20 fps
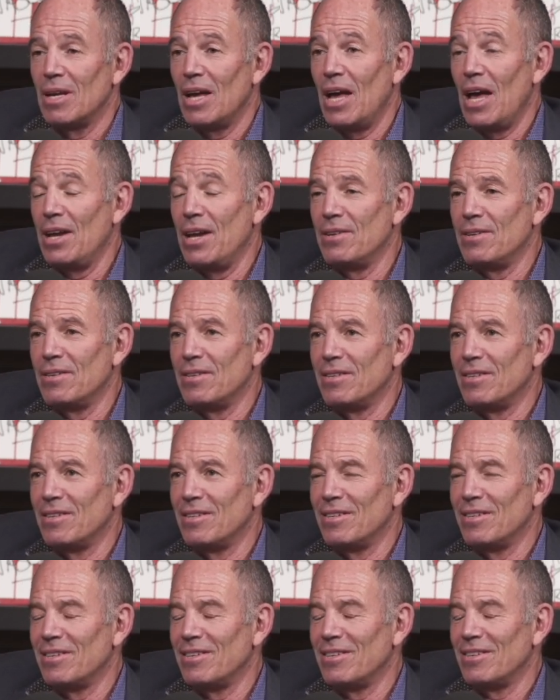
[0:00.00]
and
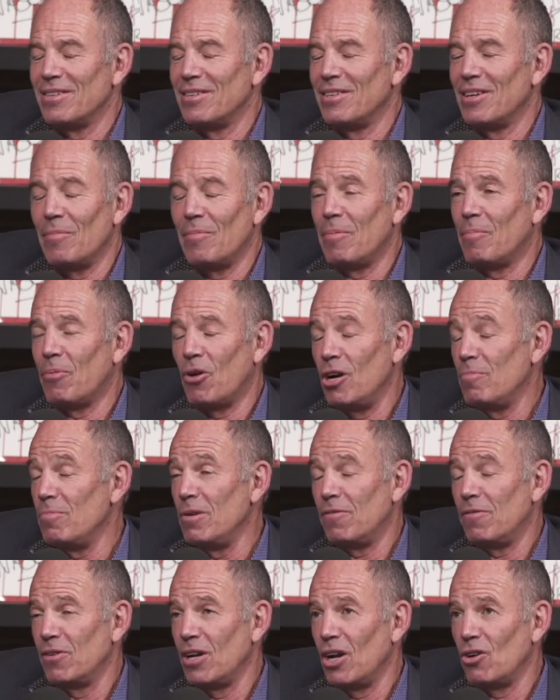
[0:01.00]
now, pardon
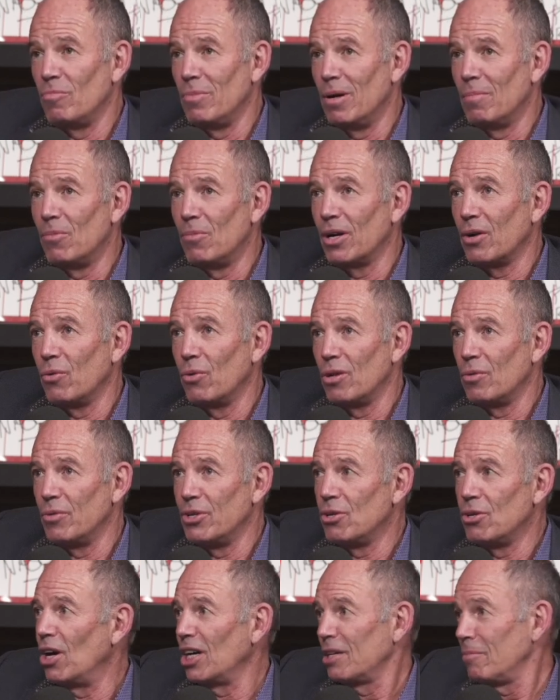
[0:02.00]
me for not remembering whether we
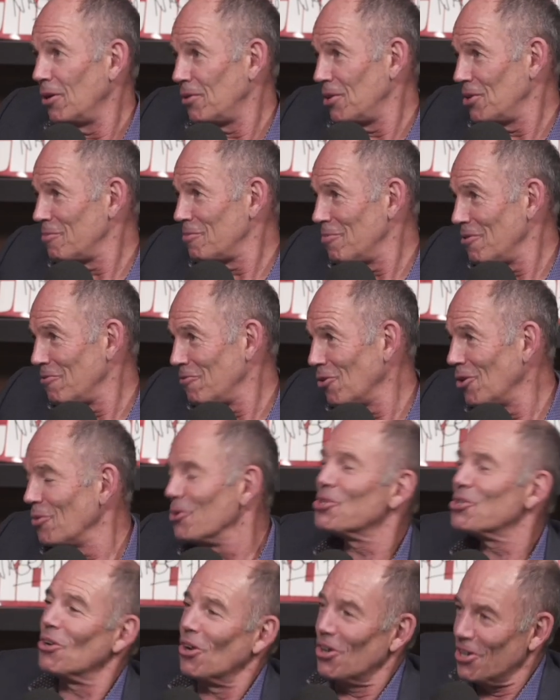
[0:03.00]
talked about this before
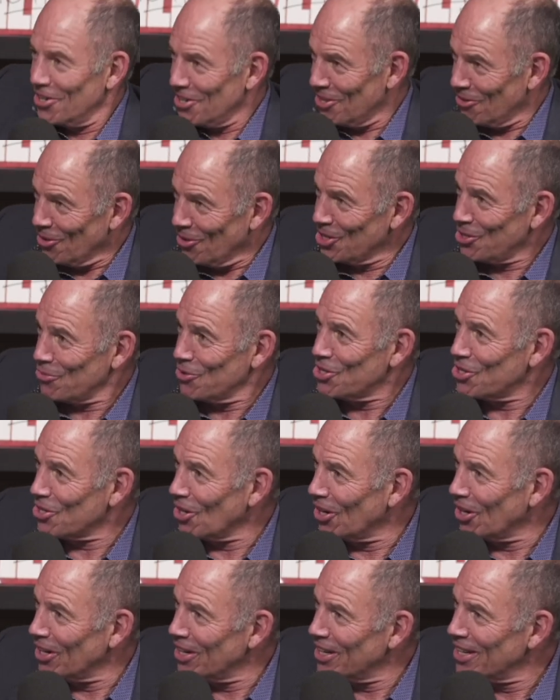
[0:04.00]
we yeah, started right. or once we
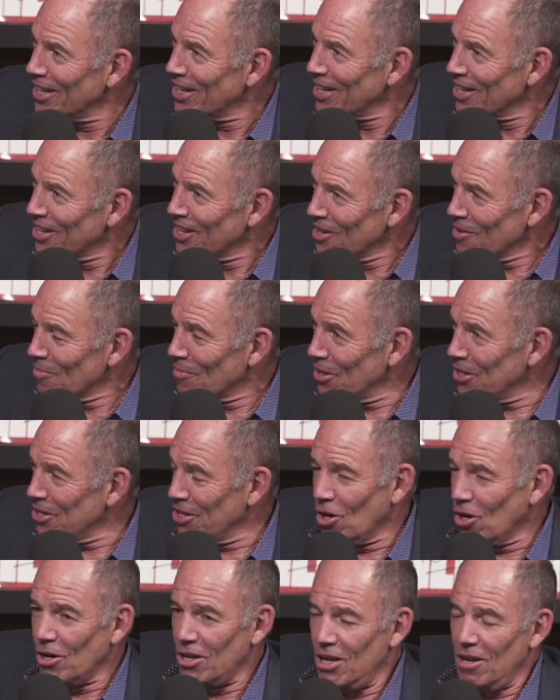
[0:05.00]
started. Yeah. But you
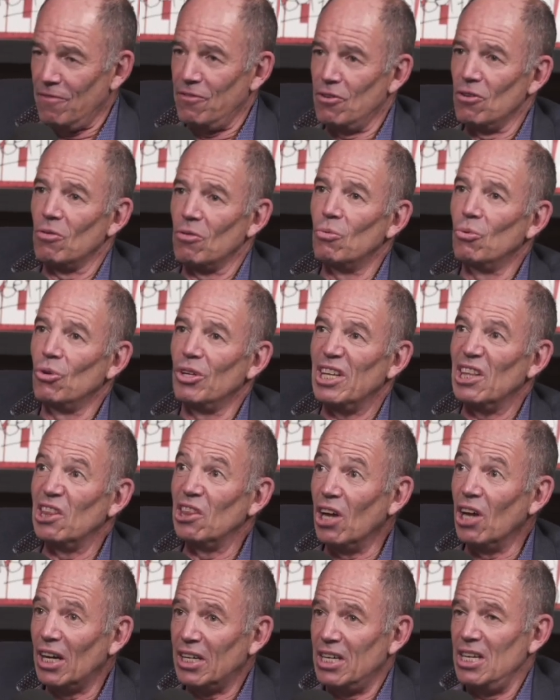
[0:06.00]
know, if you're really
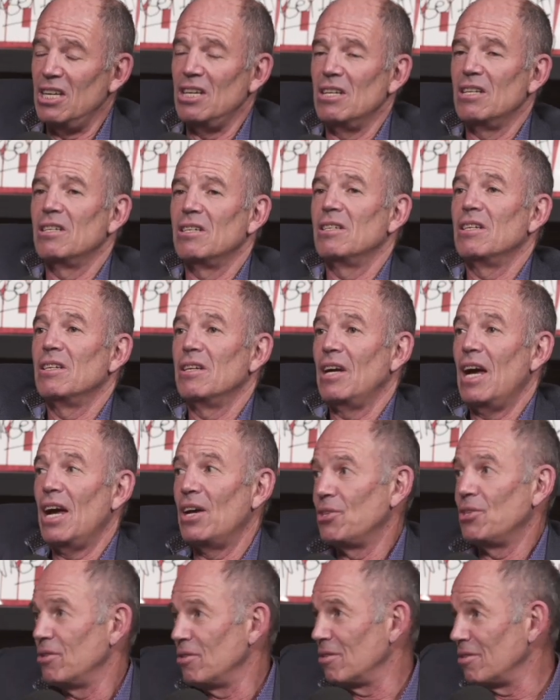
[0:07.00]
lucky
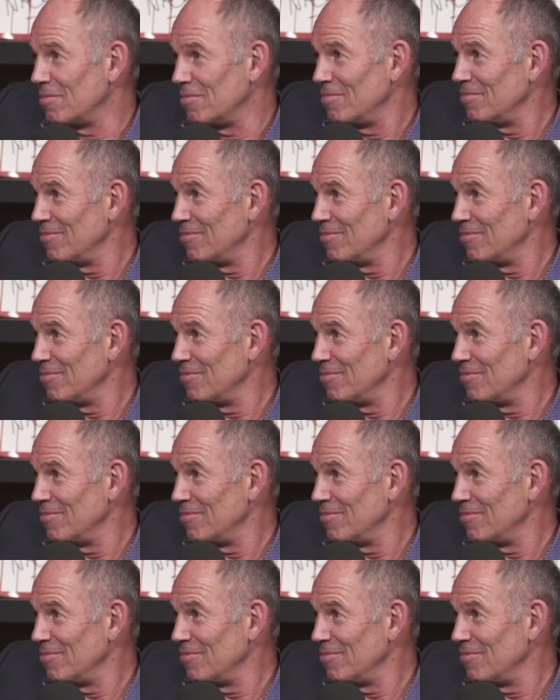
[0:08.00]
as you're